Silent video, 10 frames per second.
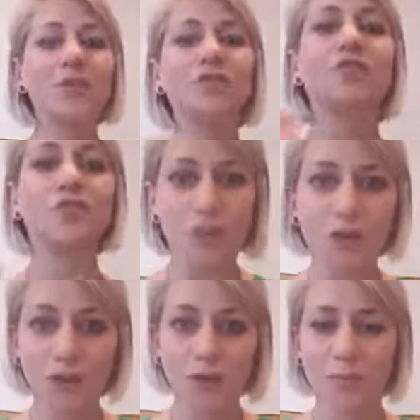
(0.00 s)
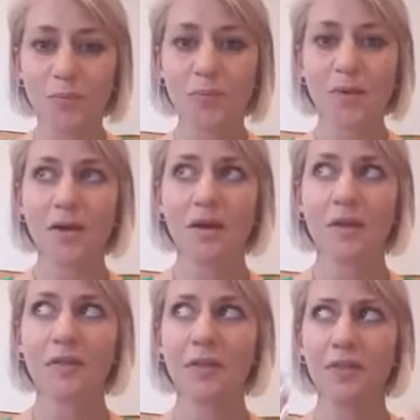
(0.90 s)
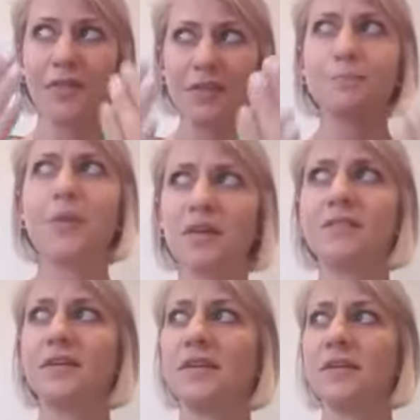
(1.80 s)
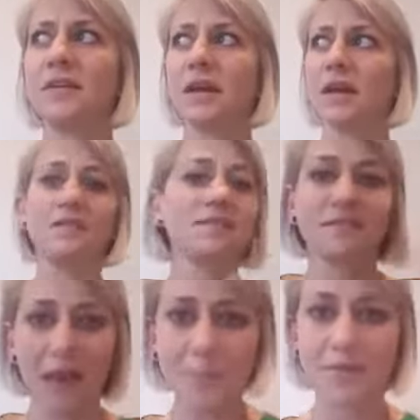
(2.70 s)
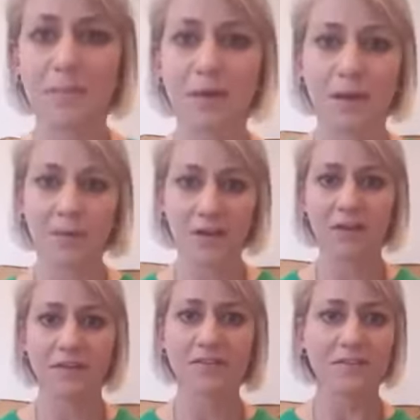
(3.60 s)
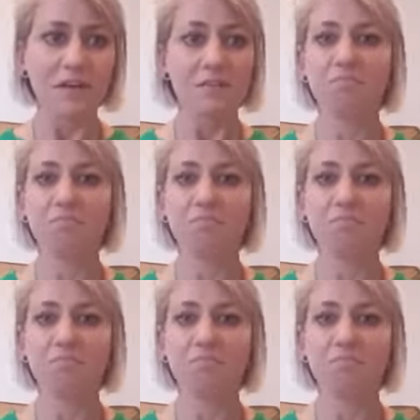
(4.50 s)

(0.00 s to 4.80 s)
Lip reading: assume that this person has snapped at me because